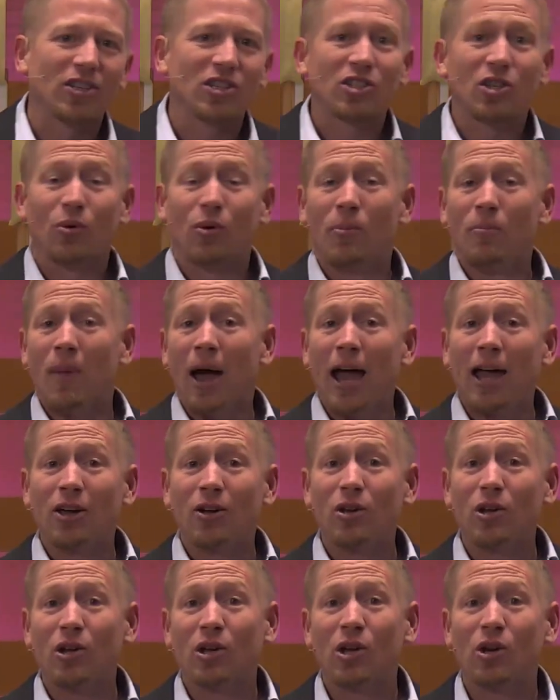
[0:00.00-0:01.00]
Just a
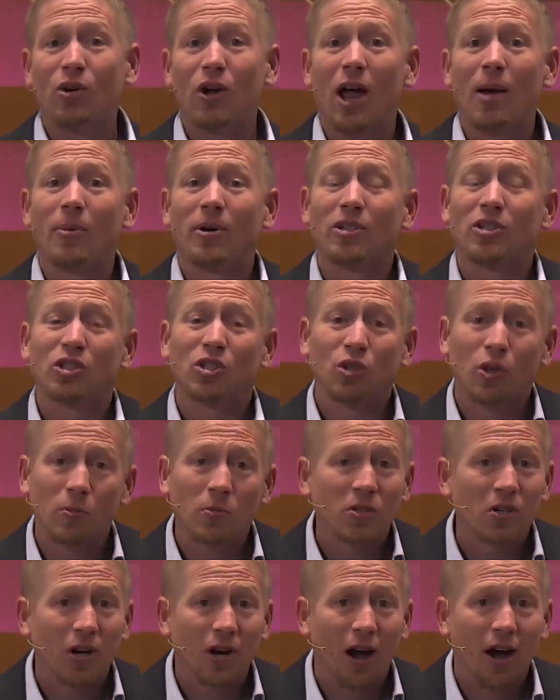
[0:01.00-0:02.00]
reminder you can grab our
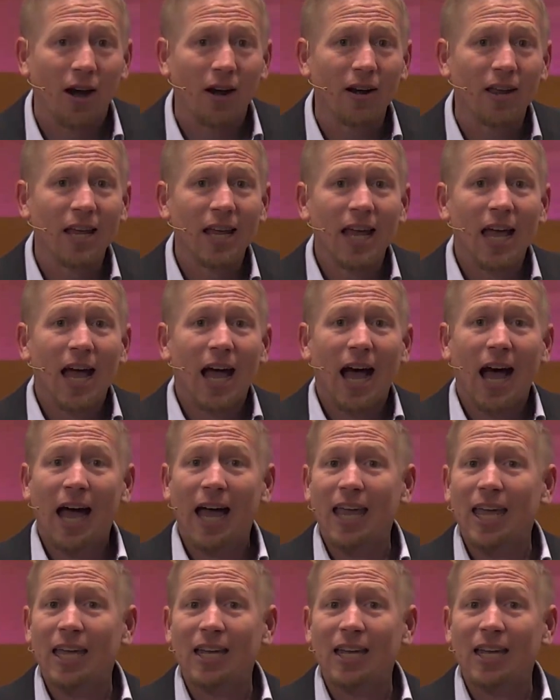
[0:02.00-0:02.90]
scripture card uh,